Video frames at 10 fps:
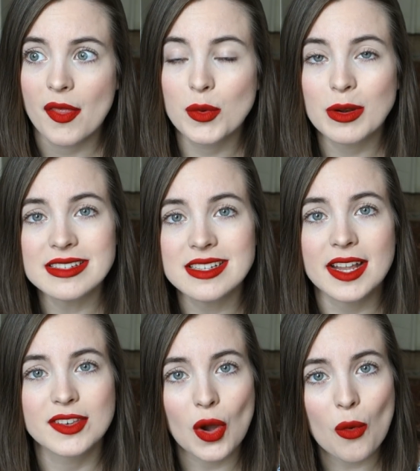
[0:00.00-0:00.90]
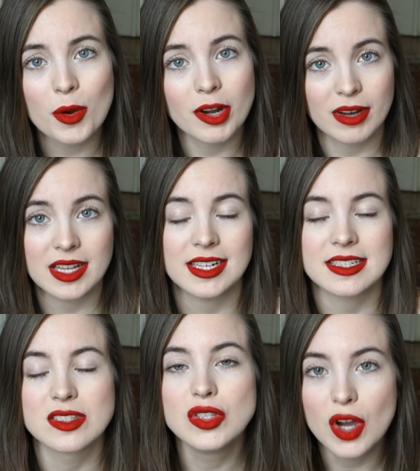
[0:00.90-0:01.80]
The reason I don't want to read it
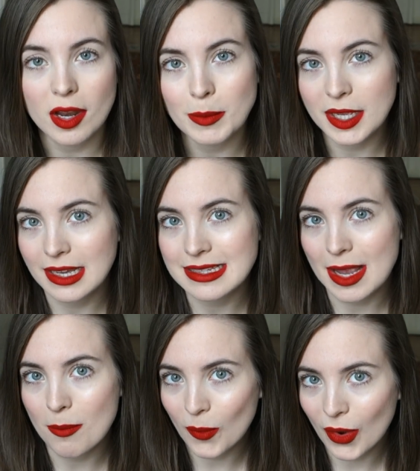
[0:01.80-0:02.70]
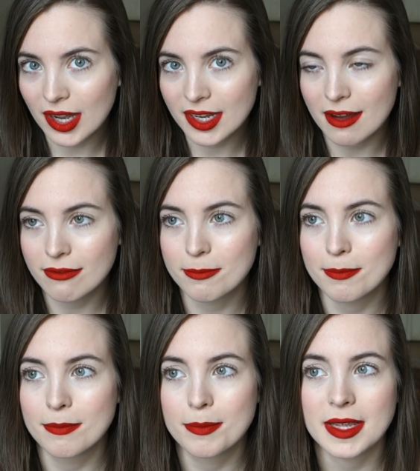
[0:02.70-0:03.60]
is not because I'm worried of
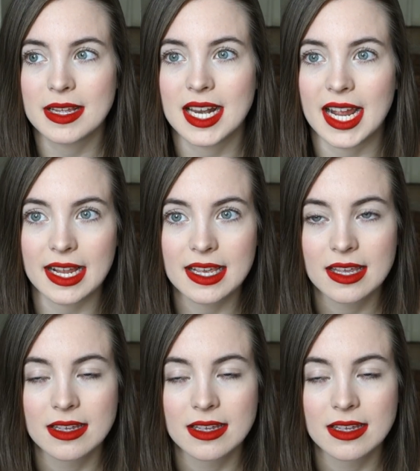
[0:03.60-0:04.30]
being like